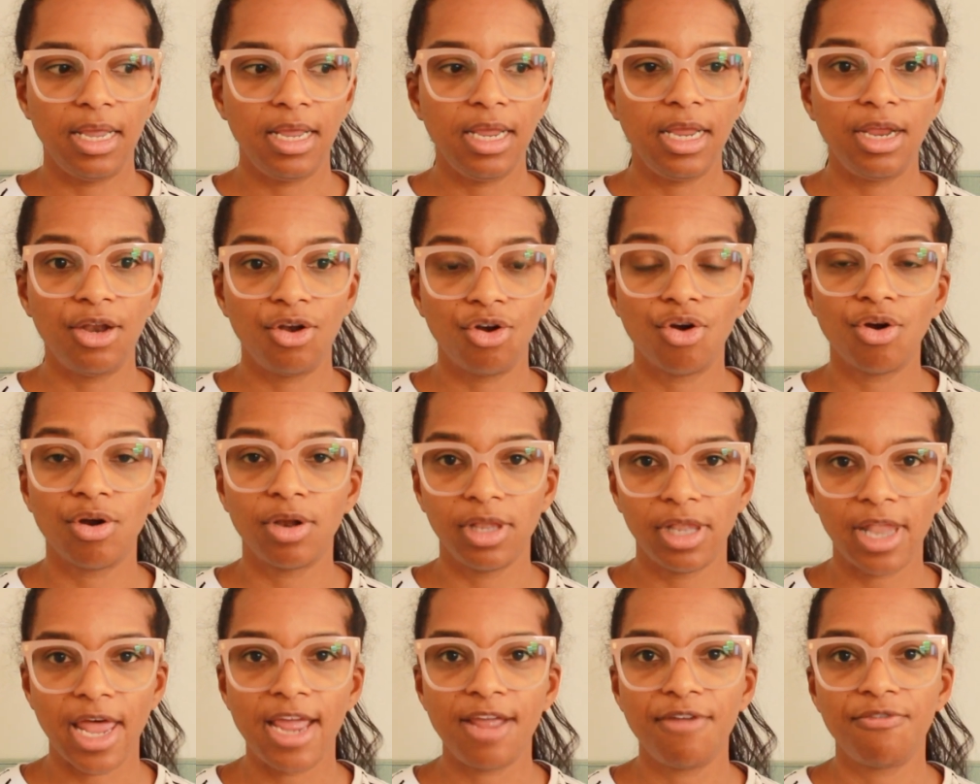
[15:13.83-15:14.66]
in her
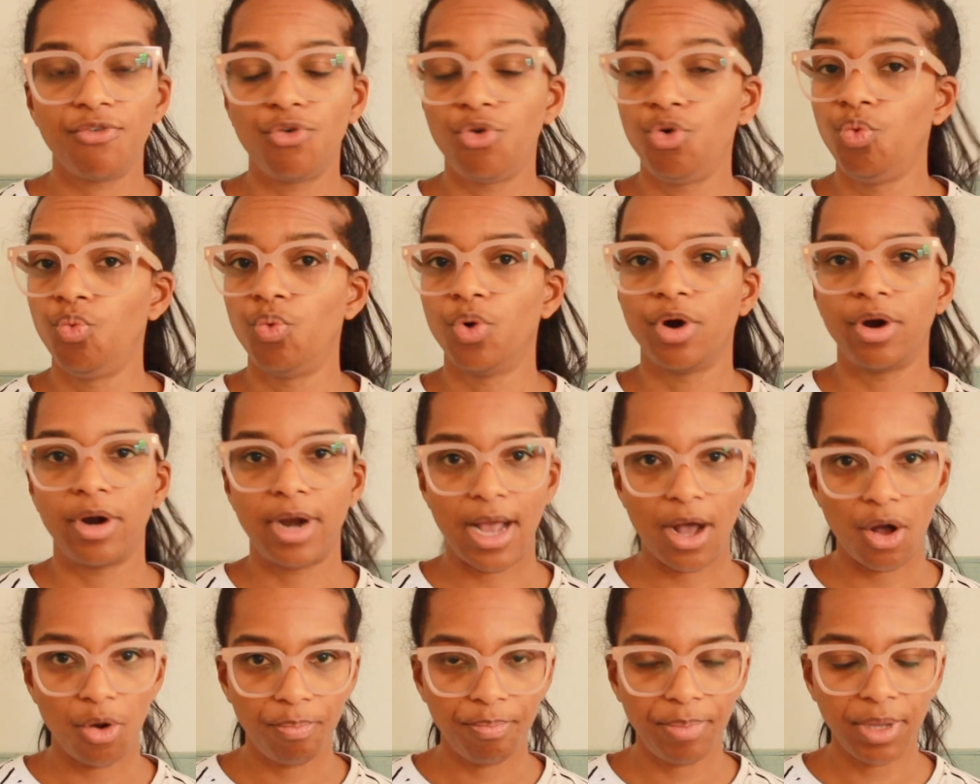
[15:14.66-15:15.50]
life who were
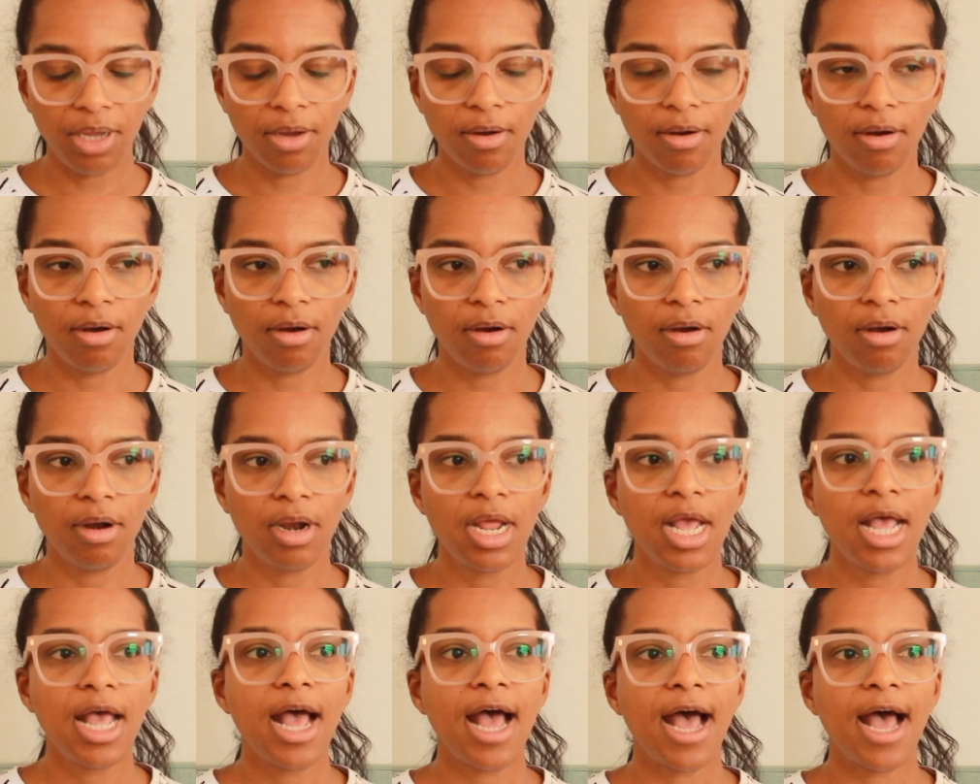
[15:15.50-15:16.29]
helping her,